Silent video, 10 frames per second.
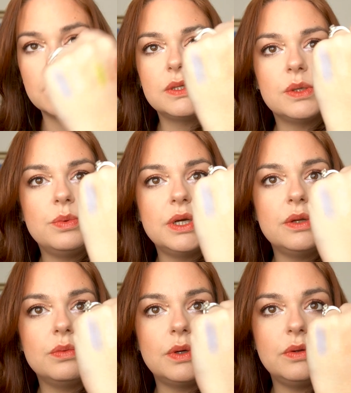So we're
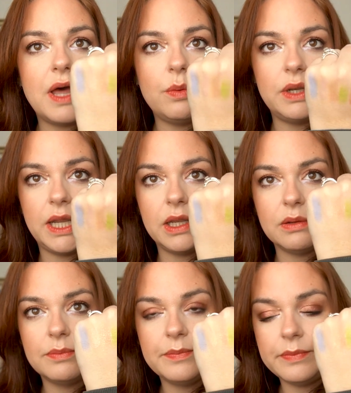gonna roll that one
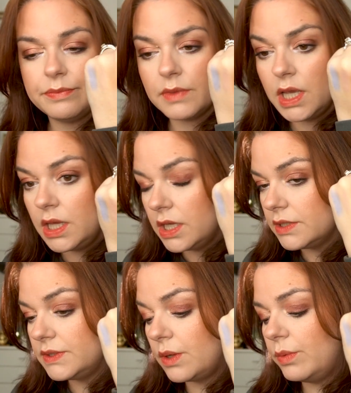in.
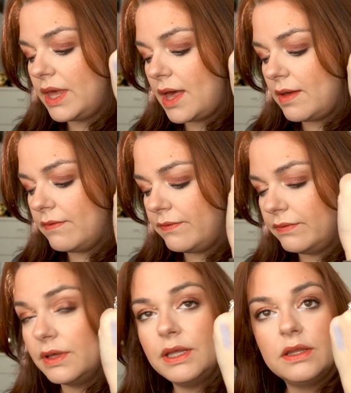So we have
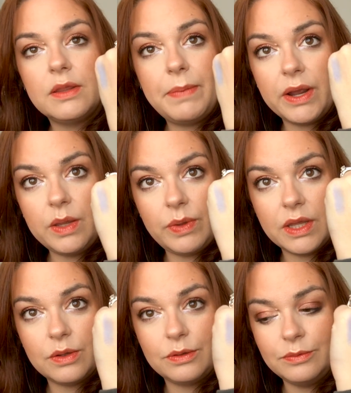the
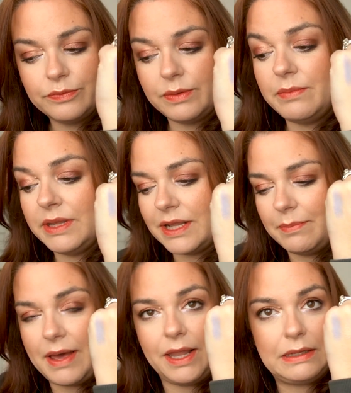periwinkle from the
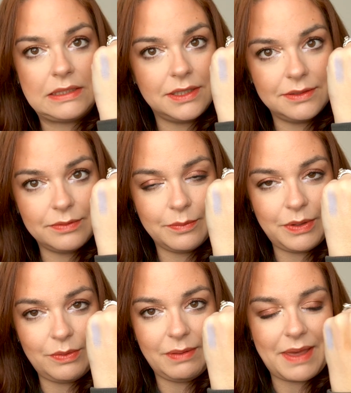Midnight palette from
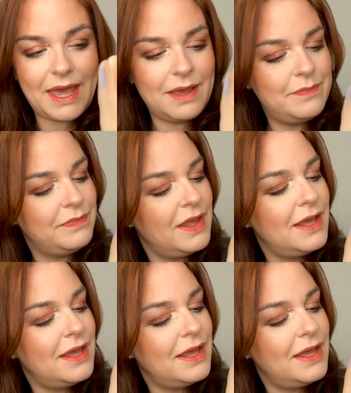Beauty Bay.